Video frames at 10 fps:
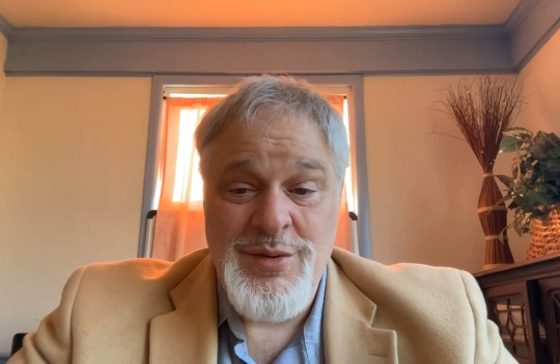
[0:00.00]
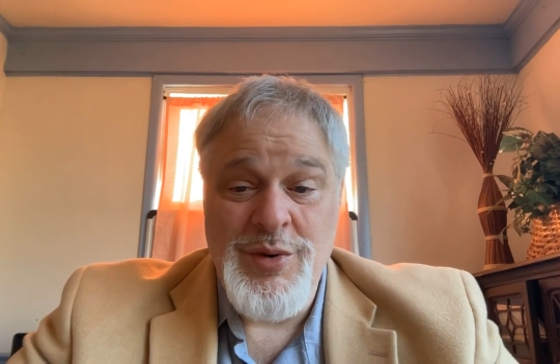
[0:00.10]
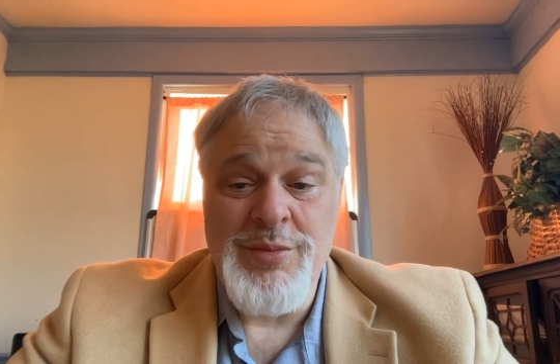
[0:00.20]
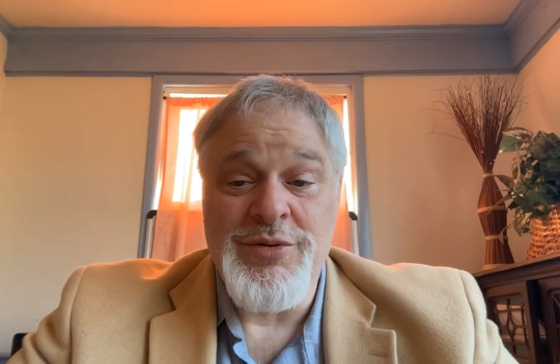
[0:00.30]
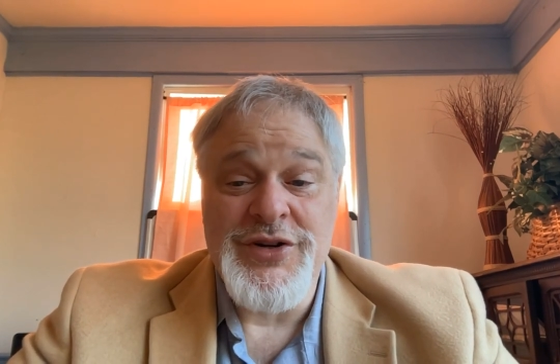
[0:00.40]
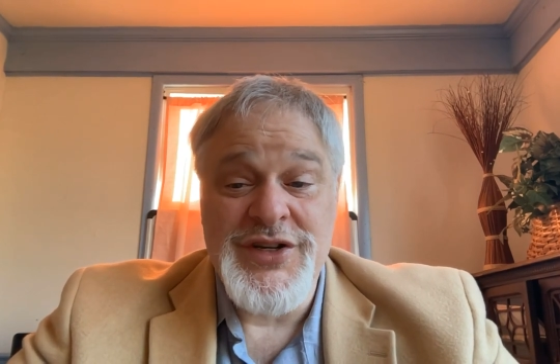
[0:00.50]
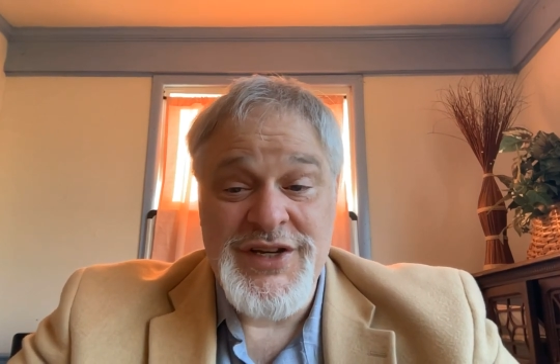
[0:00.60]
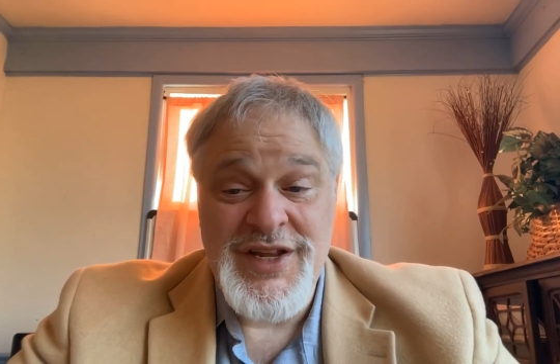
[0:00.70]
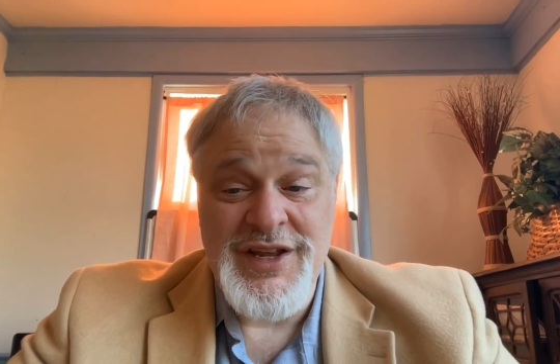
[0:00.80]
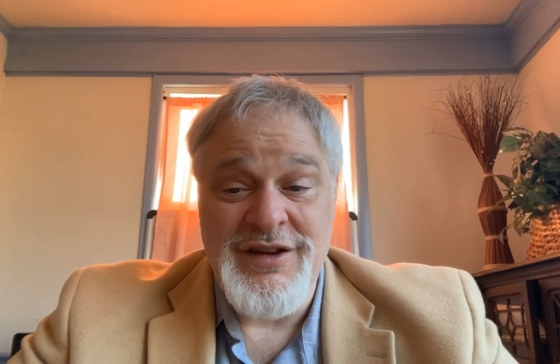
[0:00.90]
we
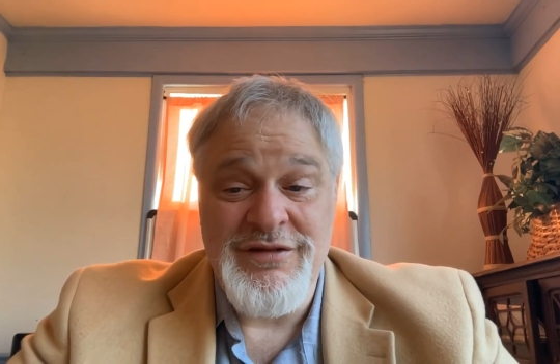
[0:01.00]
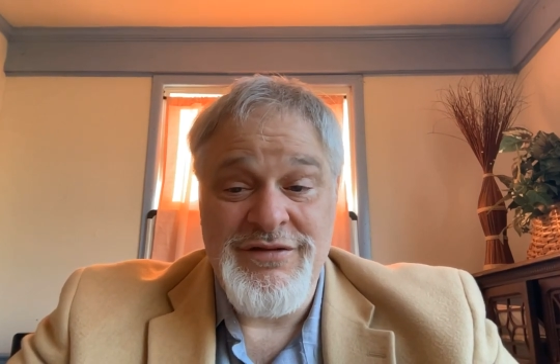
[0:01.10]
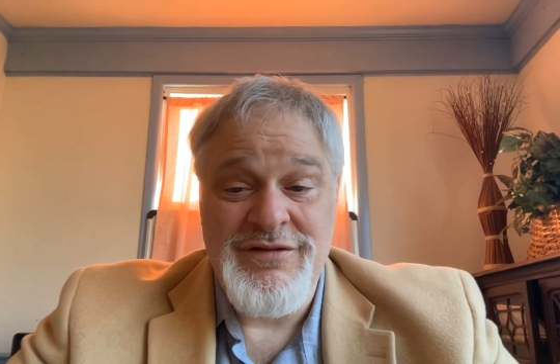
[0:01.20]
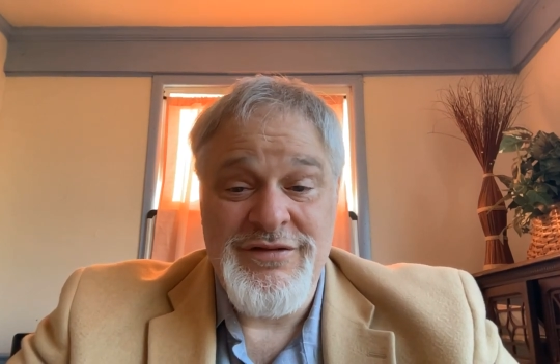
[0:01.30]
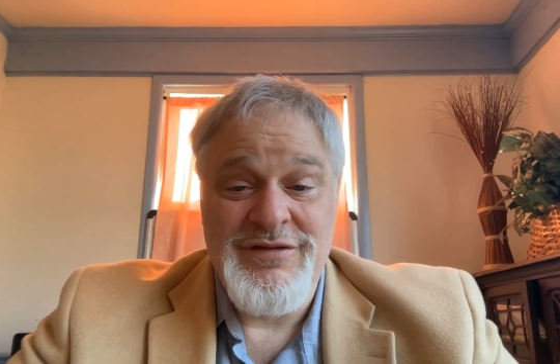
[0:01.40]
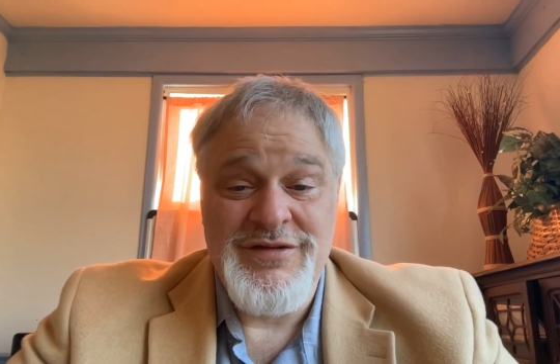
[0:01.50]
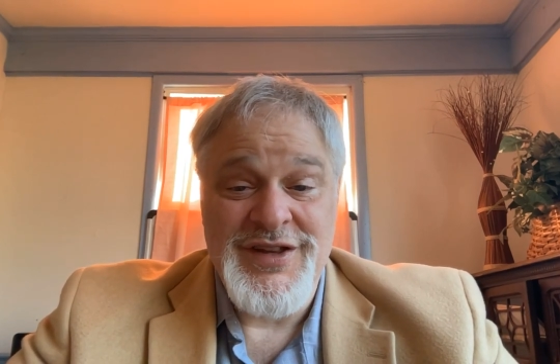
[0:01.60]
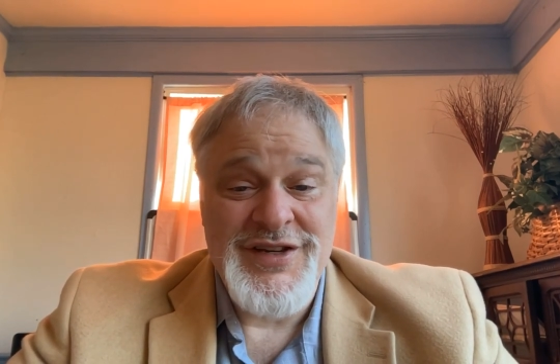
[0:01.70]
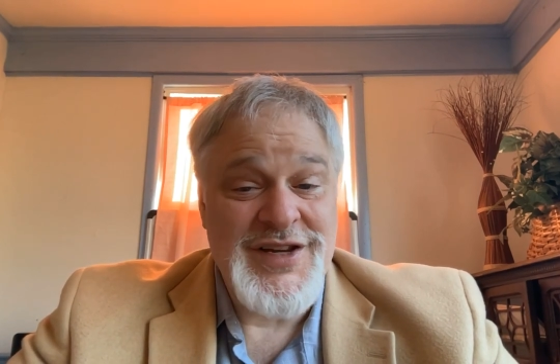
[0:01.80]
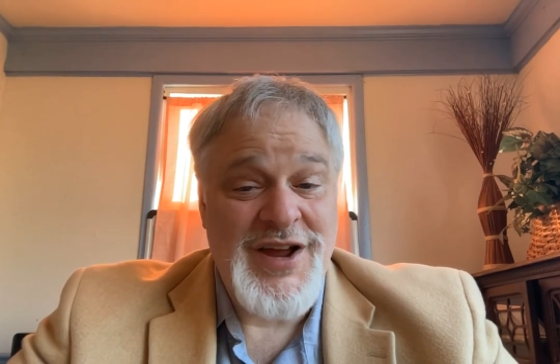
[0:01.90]
perceive
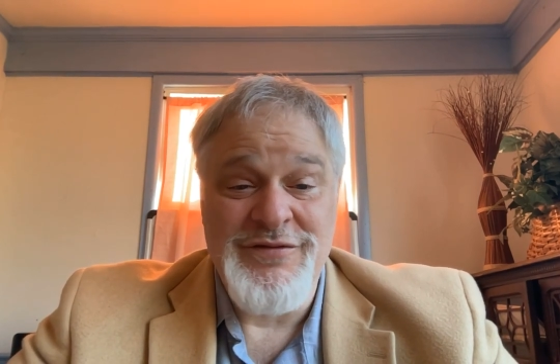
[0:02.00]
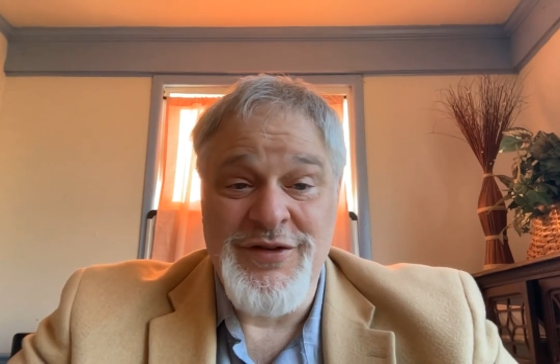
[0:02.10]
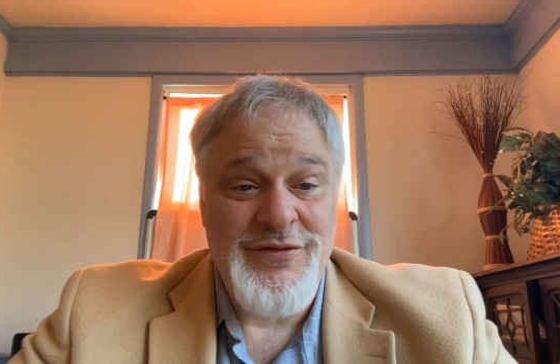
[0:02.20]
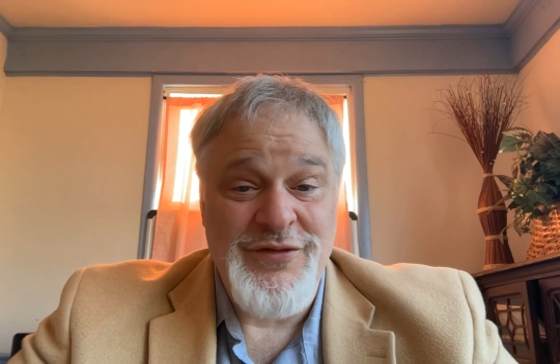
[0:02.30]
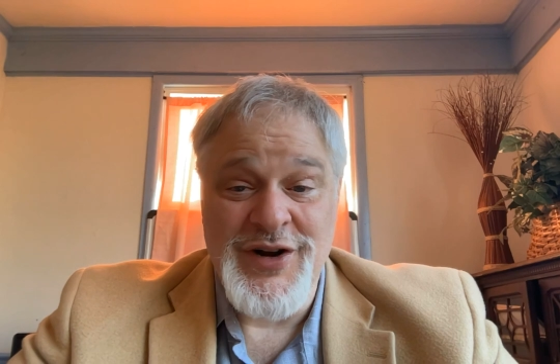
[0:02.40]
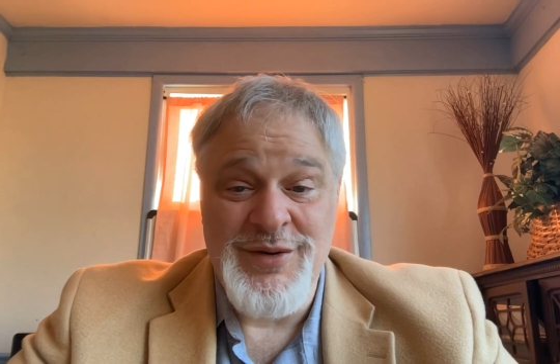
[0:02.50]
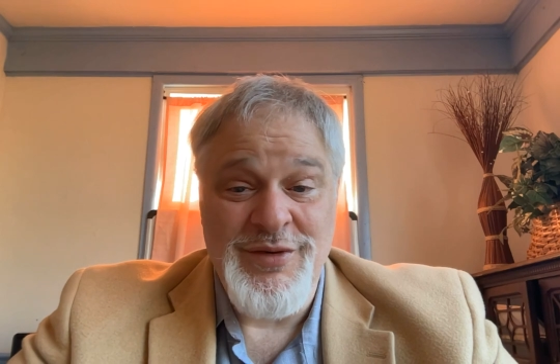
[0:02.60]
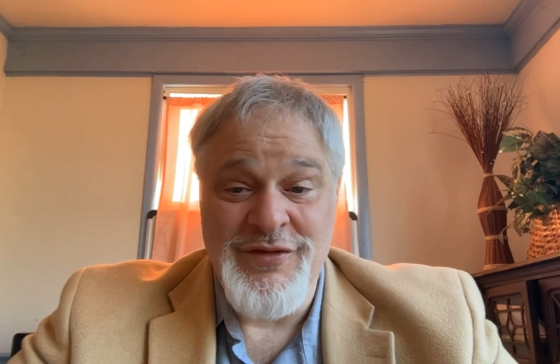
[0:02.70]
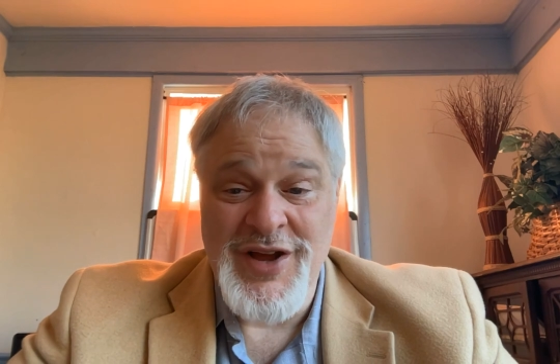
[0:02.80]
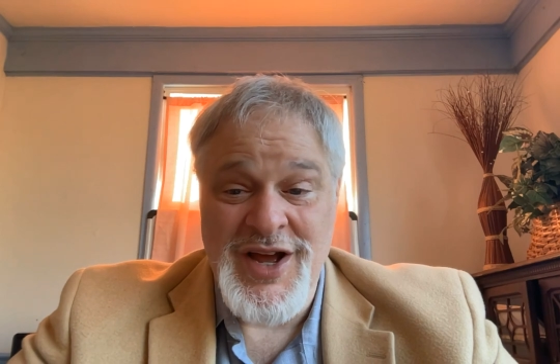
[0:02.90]
the sovereign freedom
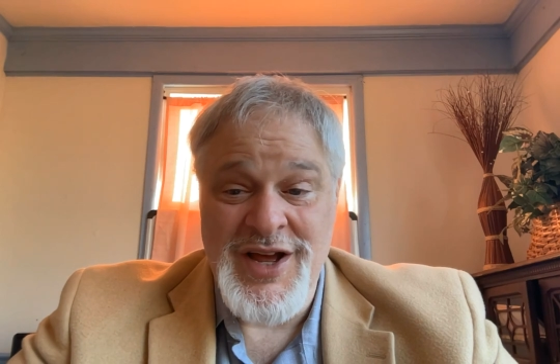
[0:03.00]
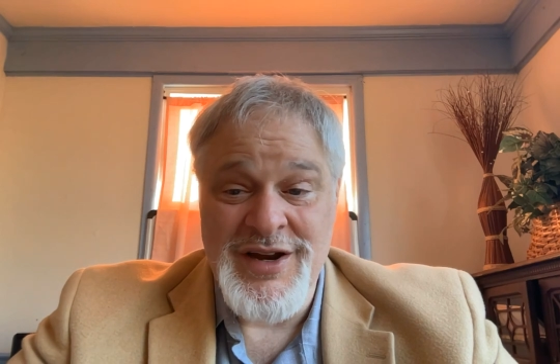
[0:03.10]
of God,